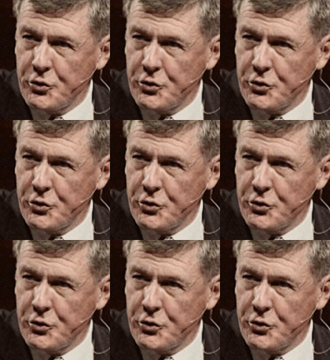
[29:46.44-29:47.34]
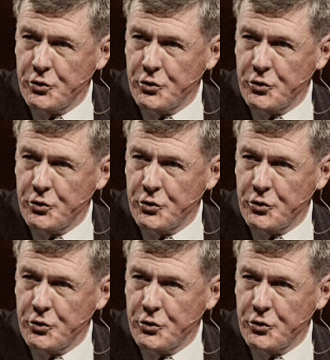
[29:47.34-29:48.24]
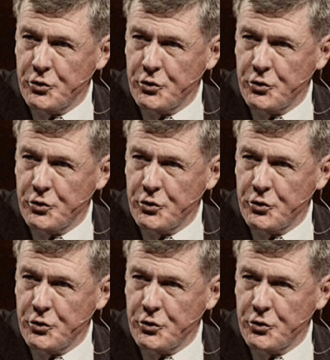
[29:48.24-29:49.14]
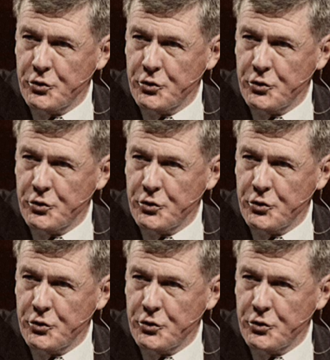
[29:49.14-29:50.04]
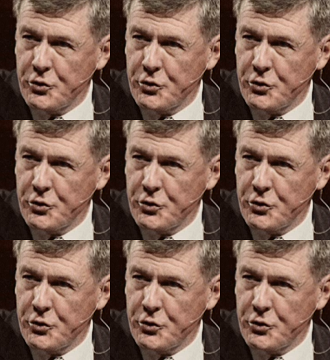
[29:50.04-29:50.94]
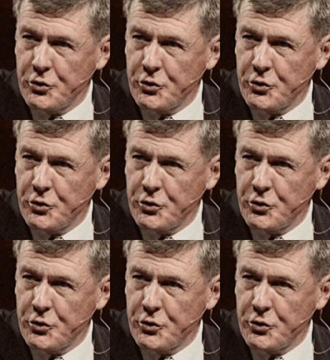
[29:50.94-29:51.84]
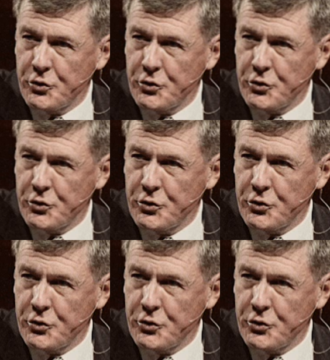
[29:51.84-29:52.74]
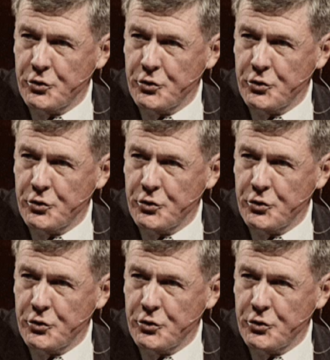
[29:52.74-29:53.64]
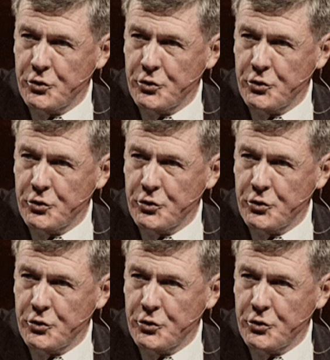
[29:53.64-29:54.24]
This is a still picture; no speech is visible.